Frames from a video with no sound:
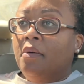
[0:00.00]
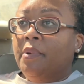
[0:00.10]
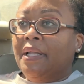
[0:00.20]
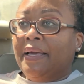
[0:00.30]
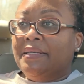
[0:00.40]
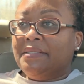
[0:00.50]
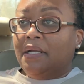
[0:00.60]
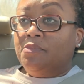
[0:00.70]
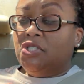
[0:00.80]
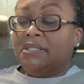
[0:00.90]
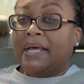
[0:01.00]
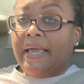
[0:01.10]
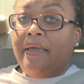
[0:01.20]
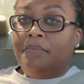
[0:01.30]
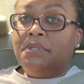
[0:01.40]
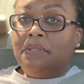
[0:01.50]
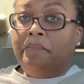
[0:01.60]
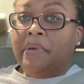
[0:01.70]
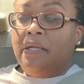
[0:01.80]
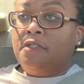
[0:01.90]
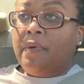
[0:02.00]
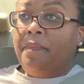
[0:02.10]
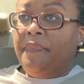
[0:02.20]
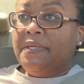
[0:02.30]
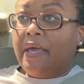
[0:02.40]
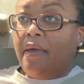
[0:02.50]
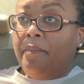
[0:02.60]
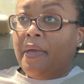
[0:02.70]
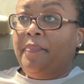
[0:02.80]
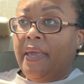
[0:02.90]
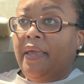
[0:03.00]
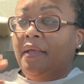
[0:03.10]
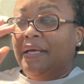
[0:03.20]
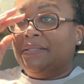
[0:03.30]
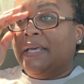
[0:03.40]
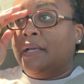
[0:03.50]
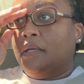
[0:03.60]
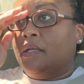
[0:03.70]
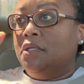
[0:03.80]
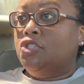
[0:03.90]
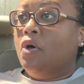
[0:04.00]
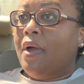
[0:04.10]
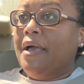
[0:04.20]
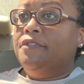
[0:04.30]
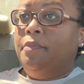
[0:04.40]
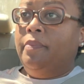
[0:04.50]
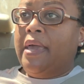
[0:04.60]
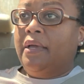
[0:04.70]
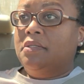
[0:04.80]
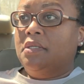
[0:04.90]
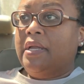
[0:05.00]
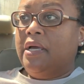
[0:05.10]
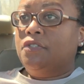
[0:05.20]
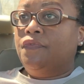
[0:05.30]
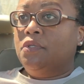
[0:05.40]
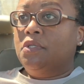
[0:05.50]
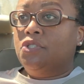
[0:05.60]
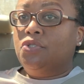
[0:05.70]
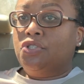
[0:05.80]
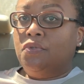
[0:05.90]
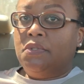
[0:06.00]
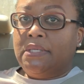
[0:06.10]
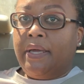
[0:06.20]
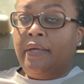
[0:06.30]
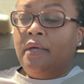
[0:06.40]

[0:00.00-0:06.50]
But like I said, I'm just not able to manage my pain. I technically don't have to be back into Nashville until Tuesday.